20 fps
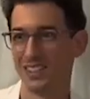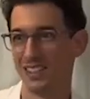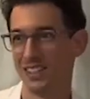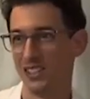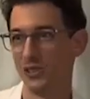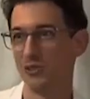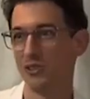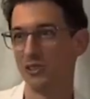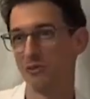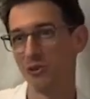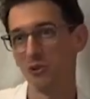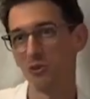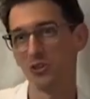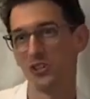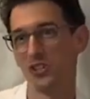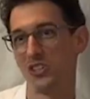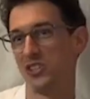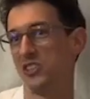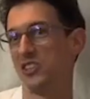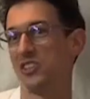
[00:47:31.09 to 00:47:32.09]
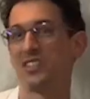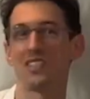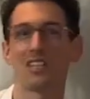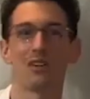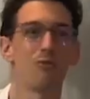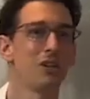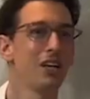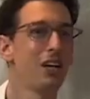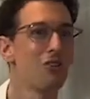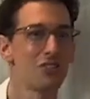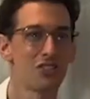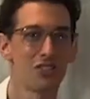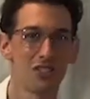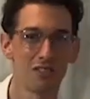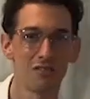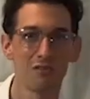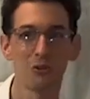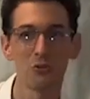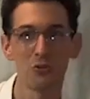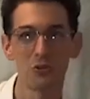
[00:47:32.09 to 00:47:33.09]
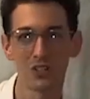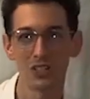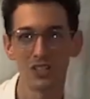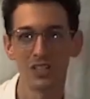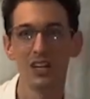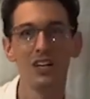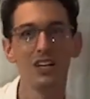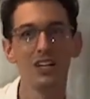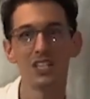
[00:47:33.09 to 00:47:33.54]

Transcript: Your devotion is not someone else's devotion.